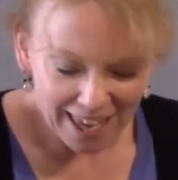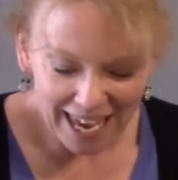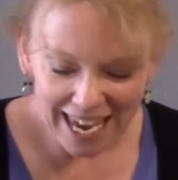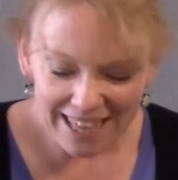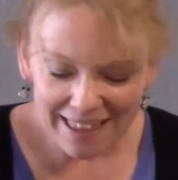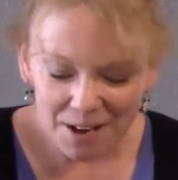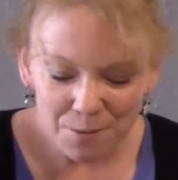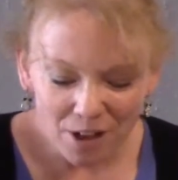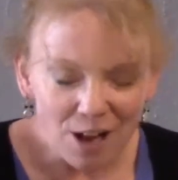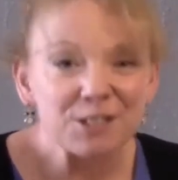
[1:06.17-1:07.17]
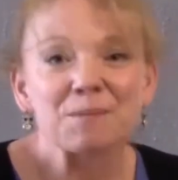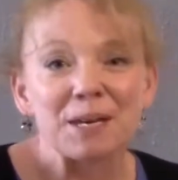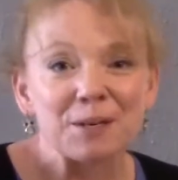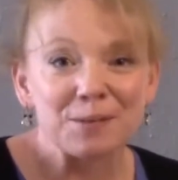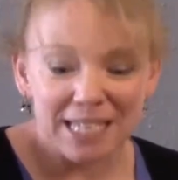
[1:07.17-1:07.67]
And then we'll also
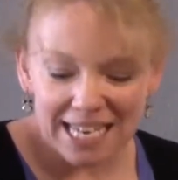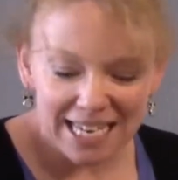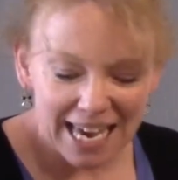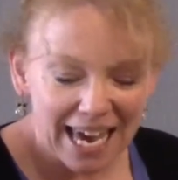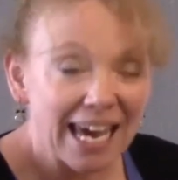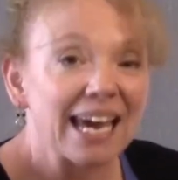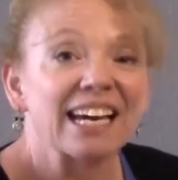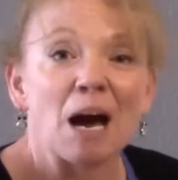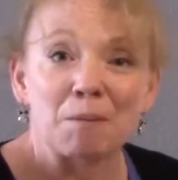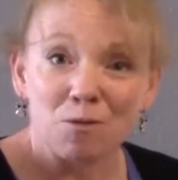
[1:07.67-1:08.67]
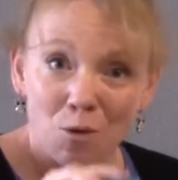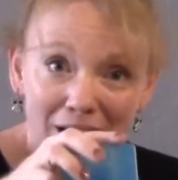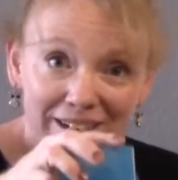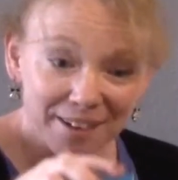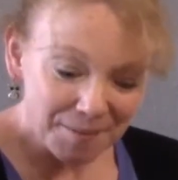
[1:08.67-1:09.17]
be using a cup of
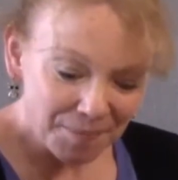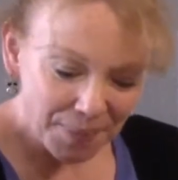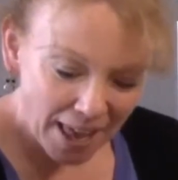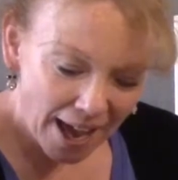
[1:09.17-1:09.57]
water,